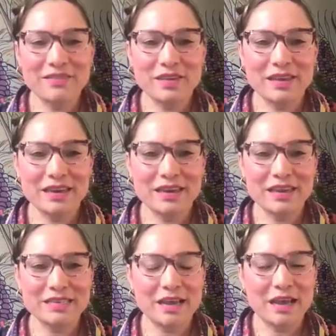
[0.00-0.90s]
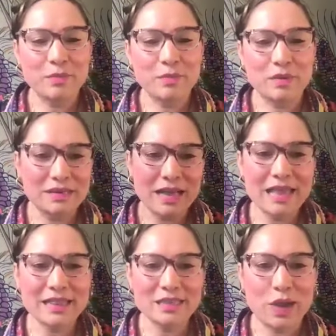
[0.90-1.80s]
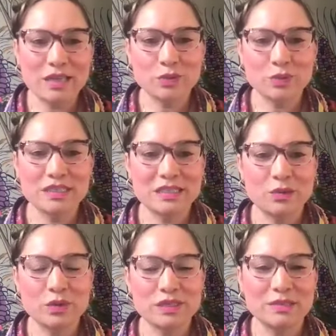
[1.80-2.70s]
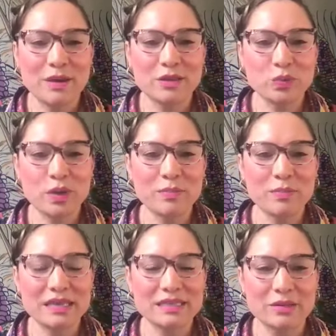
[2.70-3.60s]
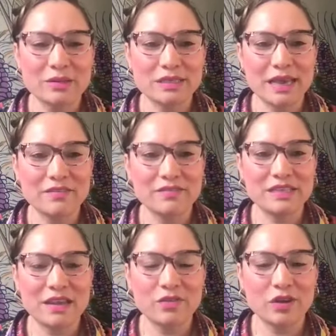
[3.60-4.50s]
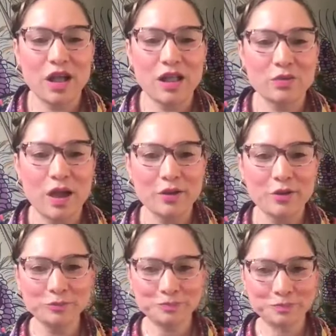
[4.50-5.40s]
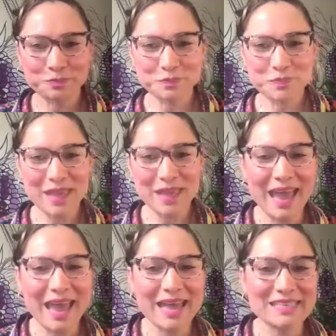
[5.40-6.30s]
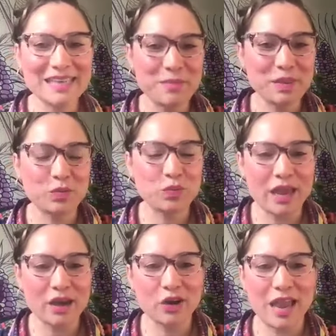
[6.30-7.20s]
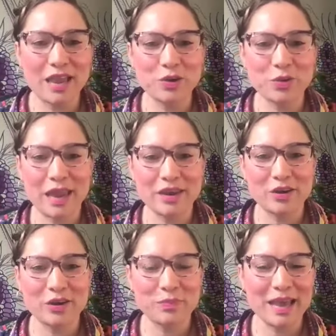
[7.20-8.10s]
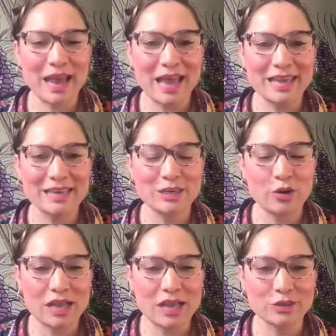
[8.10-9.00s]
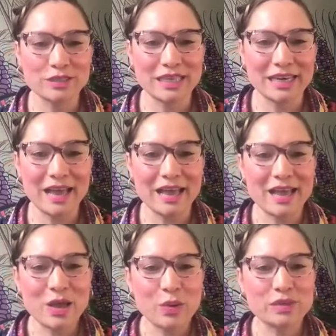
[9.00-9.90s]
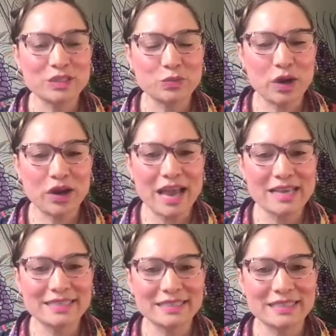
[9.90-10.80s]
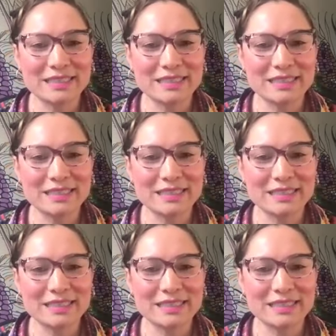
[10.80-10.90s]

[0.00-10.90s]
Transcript: live in um, Highlands Ranch, which is about 20 minutes outside of Denver, Colorado. And I'm the writer and creator behind Lola's Cocina, which is where I